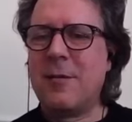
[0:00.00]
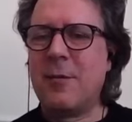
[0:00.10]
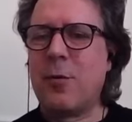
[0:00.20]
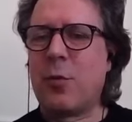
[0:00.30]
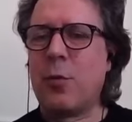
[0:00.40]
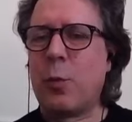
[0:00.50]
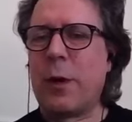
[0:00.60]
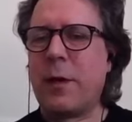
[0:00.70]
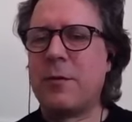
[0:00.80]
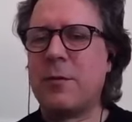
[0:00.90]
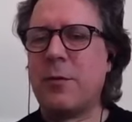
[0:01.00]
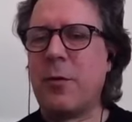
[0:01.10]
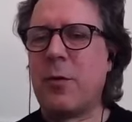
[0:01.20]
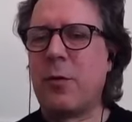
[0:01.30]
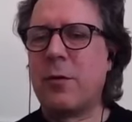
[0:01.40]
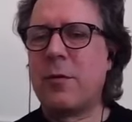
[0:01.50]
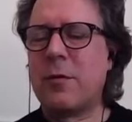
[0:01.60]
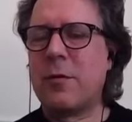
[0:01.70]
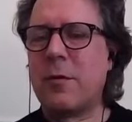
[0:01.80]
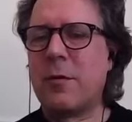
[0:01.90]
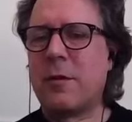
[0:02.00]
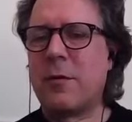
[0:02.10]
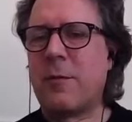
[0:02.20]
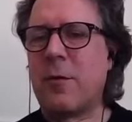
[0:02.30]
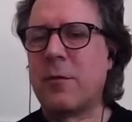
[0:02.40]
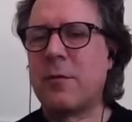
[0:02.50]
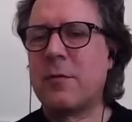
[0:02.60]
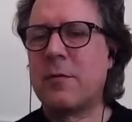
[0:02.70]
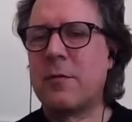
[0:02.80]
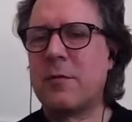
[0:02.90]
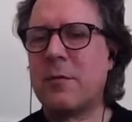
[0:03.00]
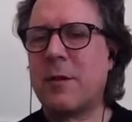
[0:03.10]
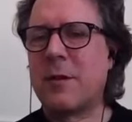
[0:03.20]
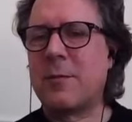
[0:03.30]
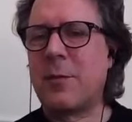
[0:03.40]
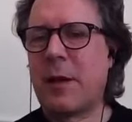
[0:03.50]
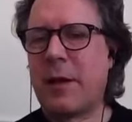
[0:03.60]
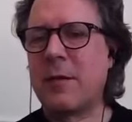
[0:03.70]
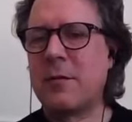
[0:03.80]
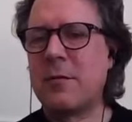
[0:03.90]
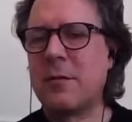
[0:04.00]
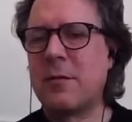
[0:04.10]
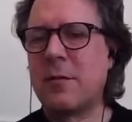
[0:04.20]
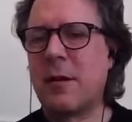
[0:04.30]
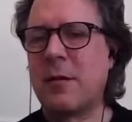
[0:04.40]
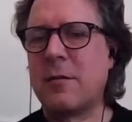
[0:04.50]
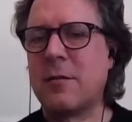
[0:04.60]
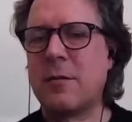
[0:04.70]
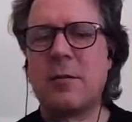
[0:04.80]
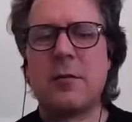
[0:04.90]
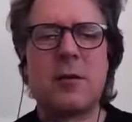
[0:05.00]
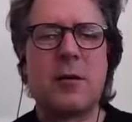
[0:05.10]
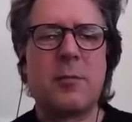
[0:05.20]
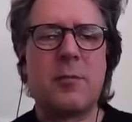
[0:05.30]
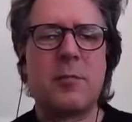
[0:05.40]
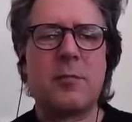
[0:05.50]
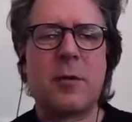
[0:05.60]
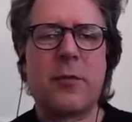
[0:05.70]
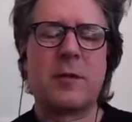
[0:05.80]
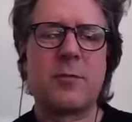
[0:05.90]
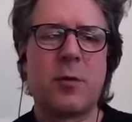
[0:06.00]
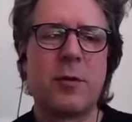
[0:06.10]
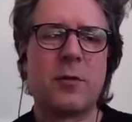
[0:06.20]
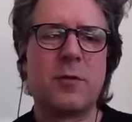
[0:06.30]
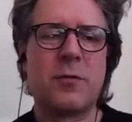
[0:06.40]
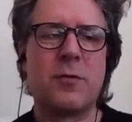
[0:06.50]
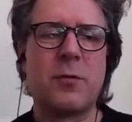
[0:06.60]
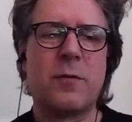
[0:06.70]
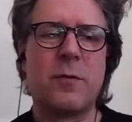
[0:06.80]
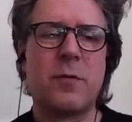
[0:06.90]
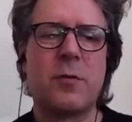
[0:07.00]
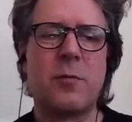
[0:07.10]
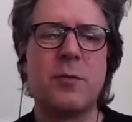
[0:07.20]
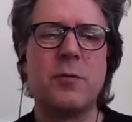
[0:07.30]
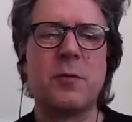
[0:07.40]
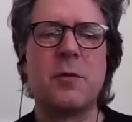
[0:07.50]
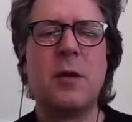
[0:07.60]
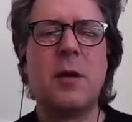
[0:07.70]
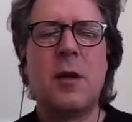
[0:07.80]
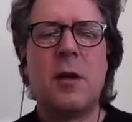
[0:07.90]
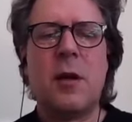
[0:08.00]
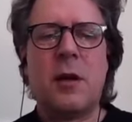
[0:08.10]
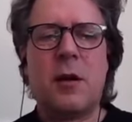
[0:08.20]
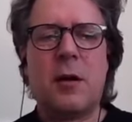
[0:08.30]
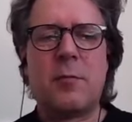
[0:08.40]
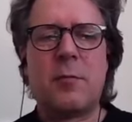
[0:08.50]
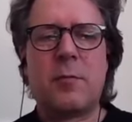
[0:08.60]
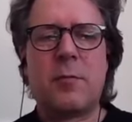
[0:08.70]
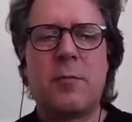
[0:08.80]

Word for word: no good way to know that your phone has been hacked, and um, and that's probably also true for your computer. Um,